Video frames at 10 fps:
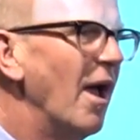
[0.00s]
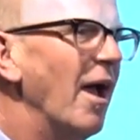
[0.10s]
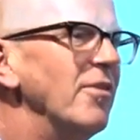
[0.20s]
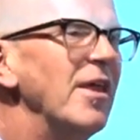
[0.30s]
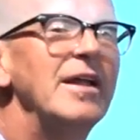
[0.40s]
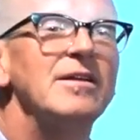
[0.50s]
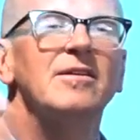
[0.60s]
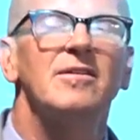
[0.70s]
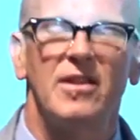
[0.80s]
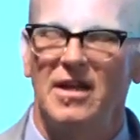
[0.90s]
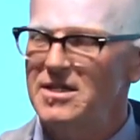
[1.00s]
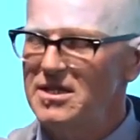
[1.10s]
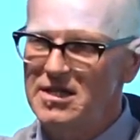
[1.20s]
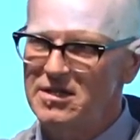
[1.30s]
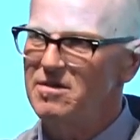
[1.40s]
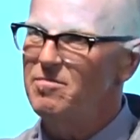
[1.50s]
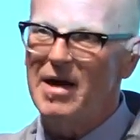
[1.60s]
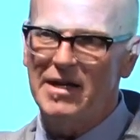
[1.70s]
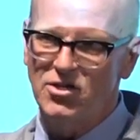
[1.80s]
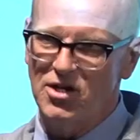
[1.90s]
And then the assistant
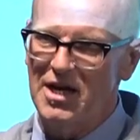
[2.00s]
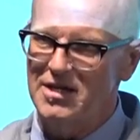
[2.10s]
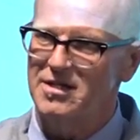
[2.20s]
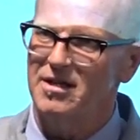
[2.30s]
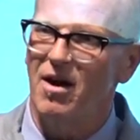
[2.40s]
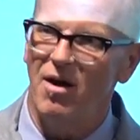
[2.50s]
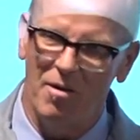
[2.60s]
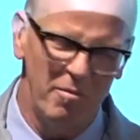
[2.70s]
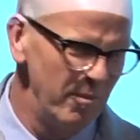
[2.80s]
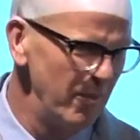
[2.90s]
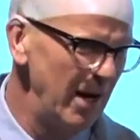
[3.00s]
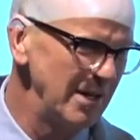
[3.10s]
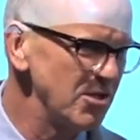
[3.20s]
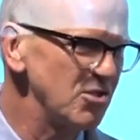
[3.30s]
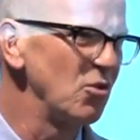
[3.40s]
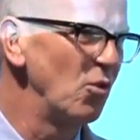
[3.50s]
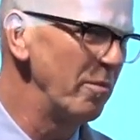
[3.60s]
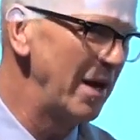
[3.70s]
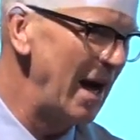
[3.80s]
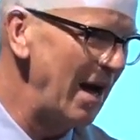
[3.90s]
manager has to come and
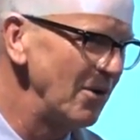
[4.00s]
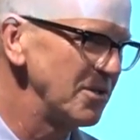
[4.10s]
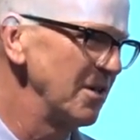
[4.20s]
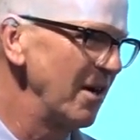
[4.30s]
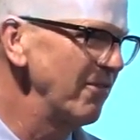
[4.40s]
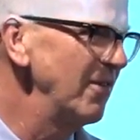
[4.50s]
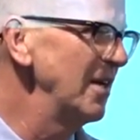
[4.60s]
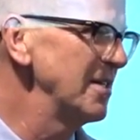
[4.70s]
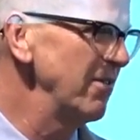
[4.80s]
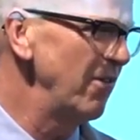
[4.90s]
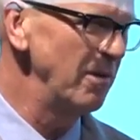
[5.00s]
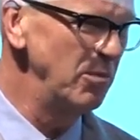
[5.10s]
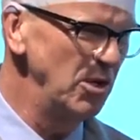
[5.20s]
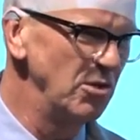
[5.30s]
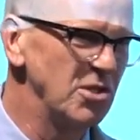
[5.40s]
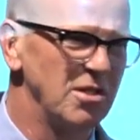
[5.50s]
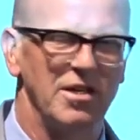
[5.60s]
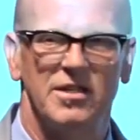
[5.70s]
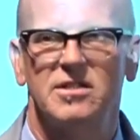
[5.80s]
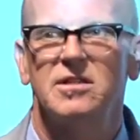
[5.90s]
sort me out. And I feel as if I'm
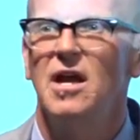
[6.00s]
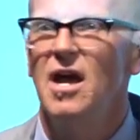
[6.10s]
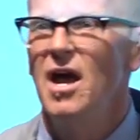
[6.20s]
useless